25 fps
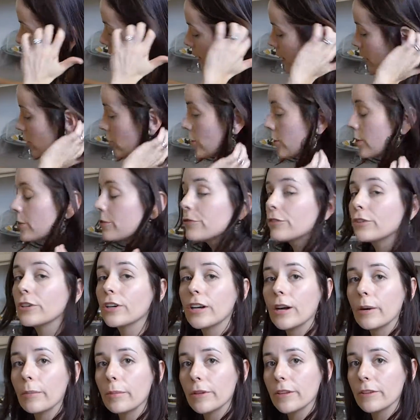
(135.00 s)
let cook for a
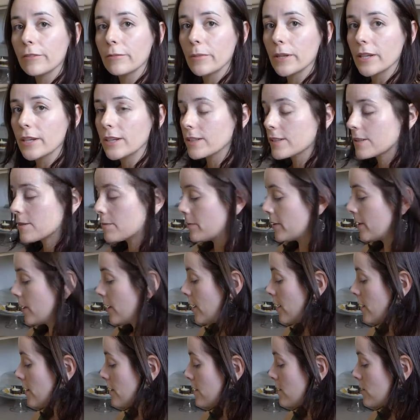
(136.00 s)
couple of minutes
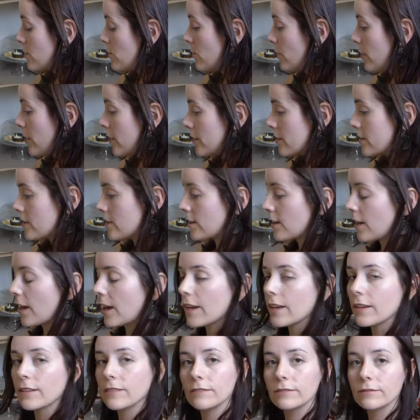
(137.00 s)
because you want it to
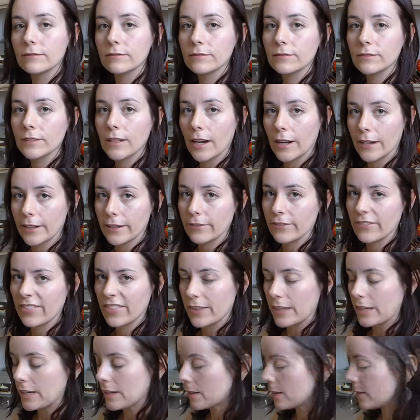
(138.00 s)
get kind of
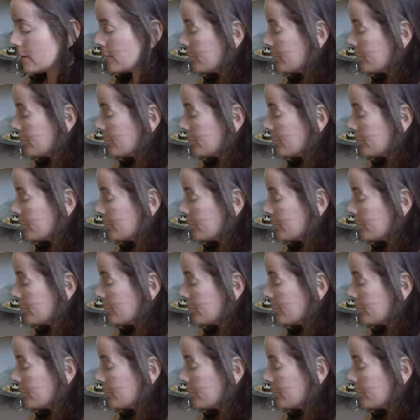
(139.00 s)
thick.